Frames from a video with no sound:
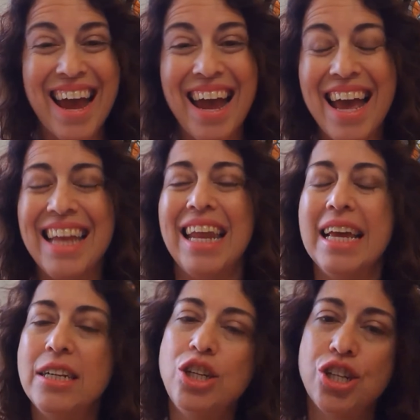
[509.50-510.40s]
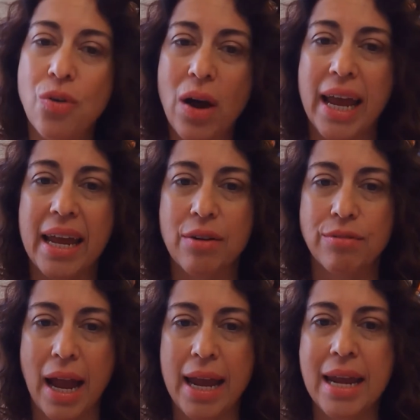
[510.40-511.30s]
And enjoy,
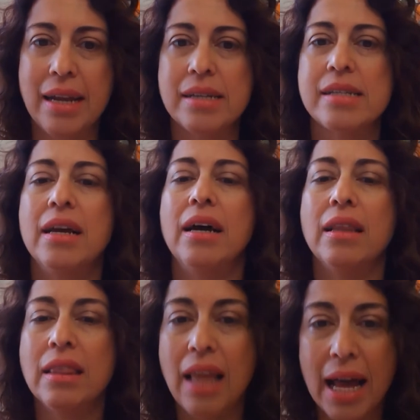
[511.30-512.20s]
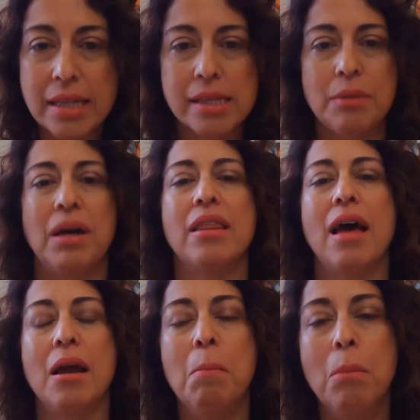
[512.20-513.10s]
right? Let some of
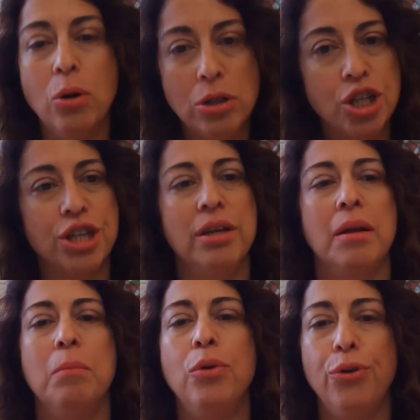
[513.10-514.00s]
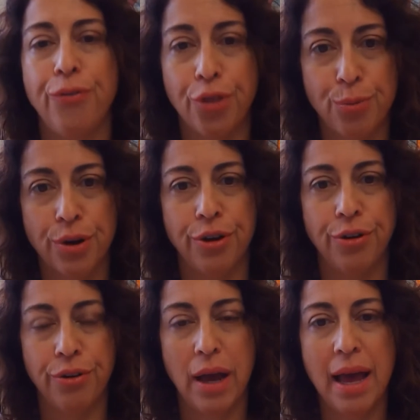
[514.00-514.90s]
that emotion move
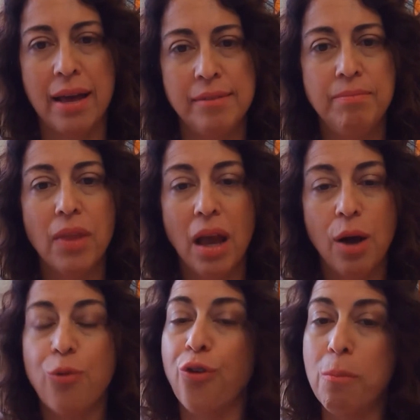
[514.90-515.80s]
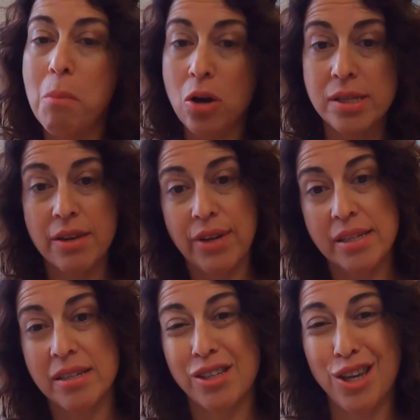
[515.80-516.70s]
through. And for most of
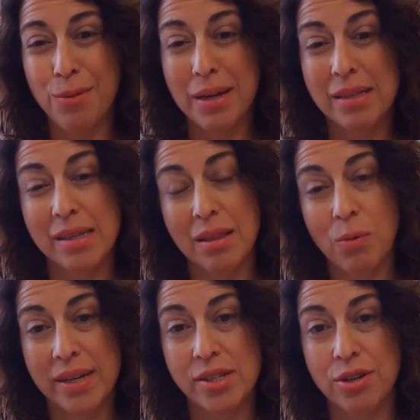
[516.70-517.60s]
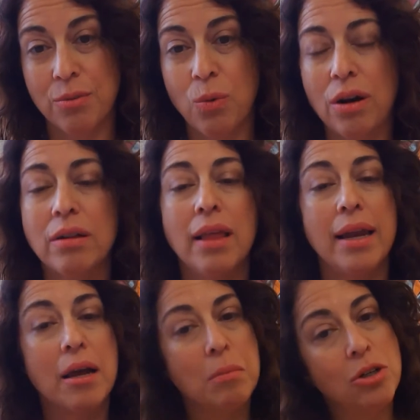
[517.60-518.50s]
us as humans in the Western world,
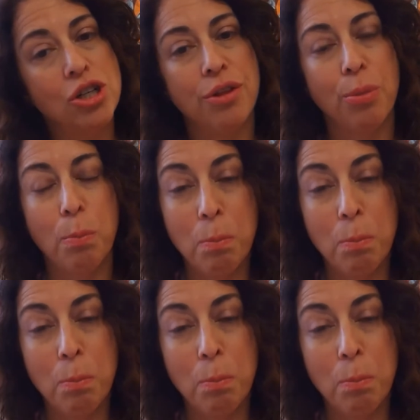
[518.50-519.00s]
letting emotion